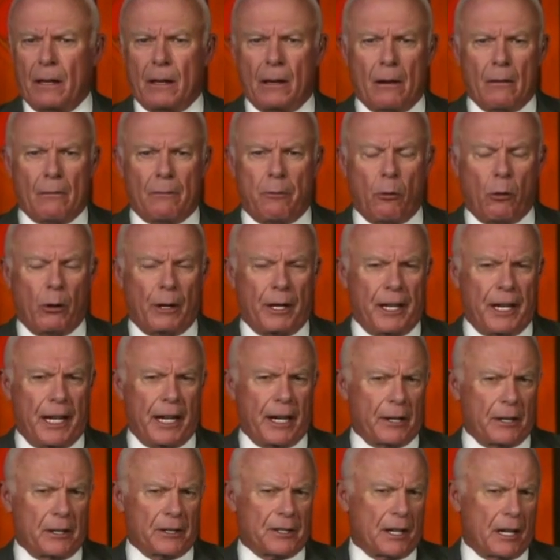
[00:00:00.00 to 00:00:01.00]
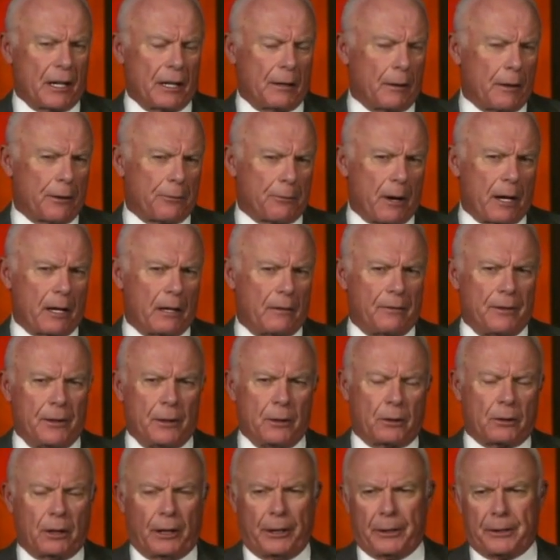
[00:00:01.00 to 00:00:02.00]
forty years under the threat of
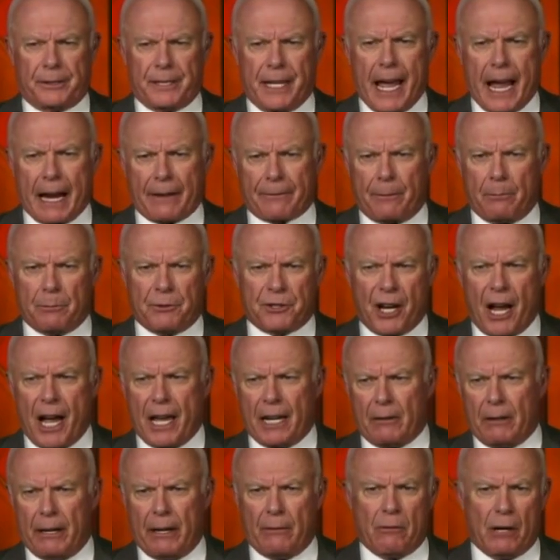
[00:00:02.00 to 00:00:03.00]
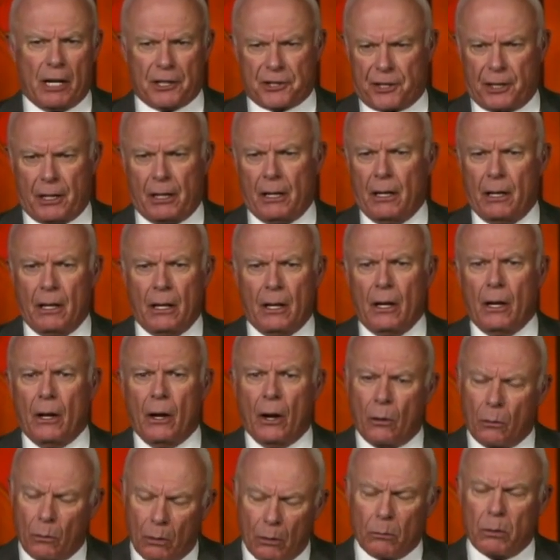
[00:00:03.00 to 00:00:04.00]
nuclear attack from China and Russia.
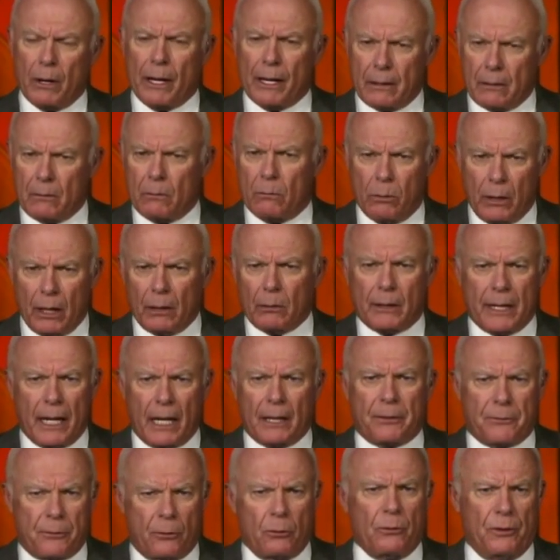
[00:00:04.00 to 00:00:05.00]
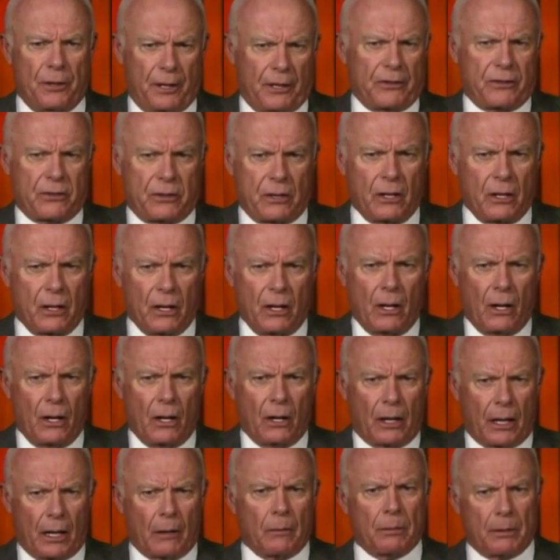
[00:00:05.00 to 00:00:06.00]
We, we'll get through this,
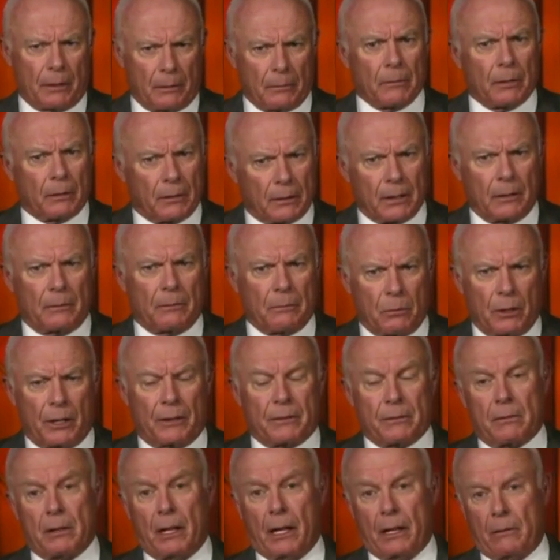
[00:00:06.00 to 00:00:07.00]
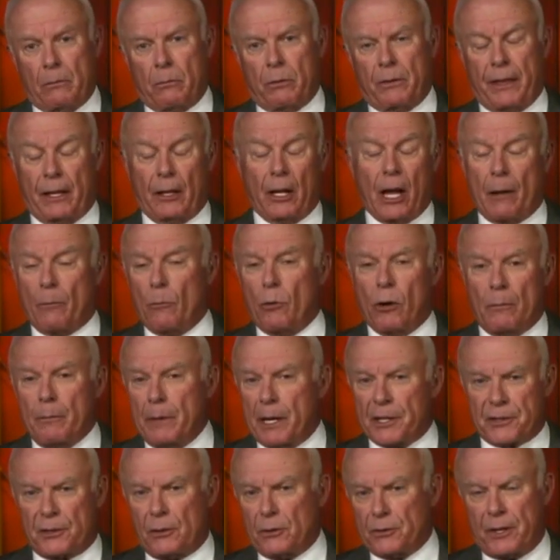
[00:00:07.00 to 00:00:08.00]
okay, we, with, and with a lot more
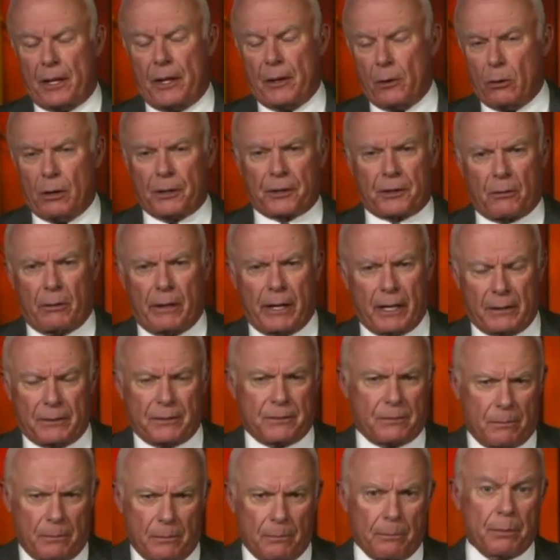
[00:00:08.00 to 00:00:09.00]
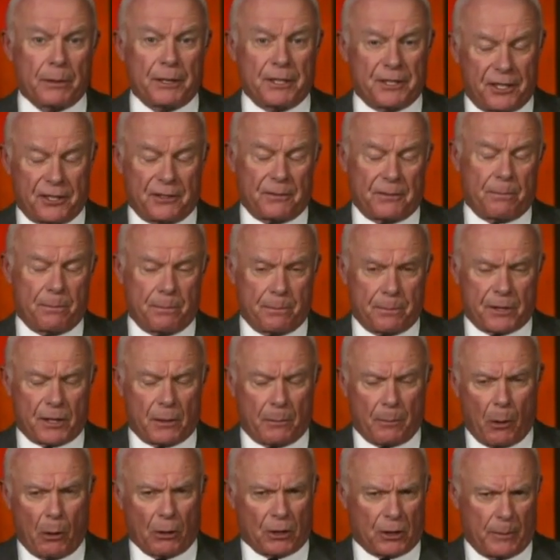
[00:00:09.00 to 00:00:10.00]
missiles than North Korea's
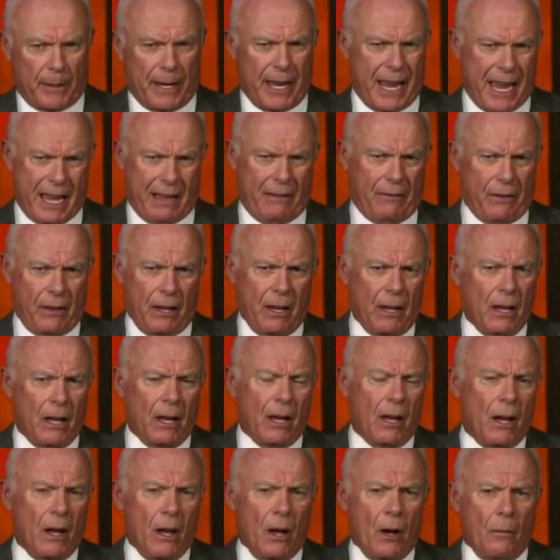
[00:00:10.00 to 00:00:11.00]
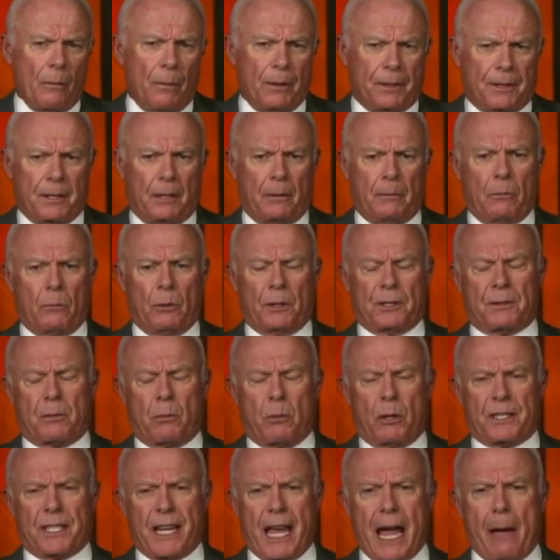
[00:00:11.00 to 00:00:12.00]
supposedly have. But the, what's,
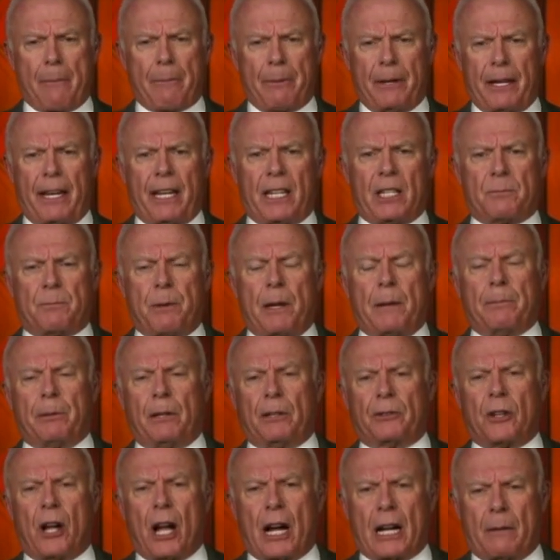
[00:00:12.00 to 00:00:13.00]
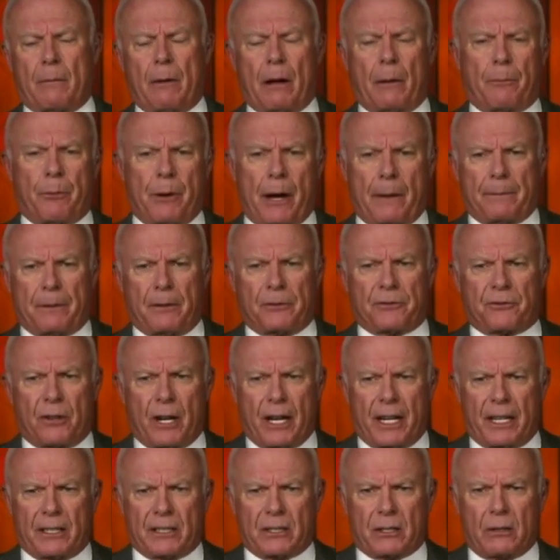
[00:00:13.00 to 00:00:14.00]
what's happening is people are talking about preemptive
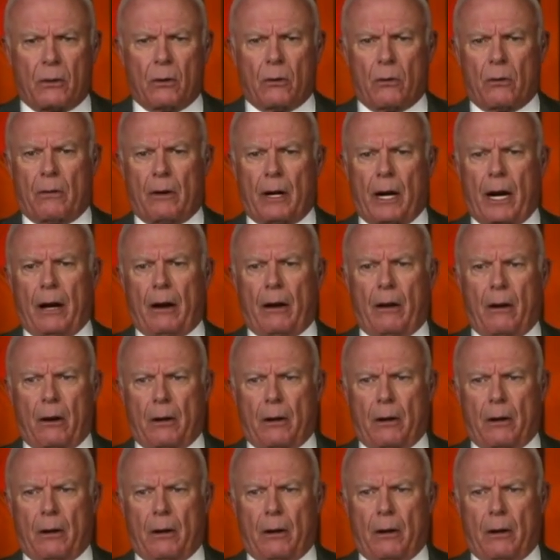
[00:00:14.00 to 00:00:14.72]
strikes or, or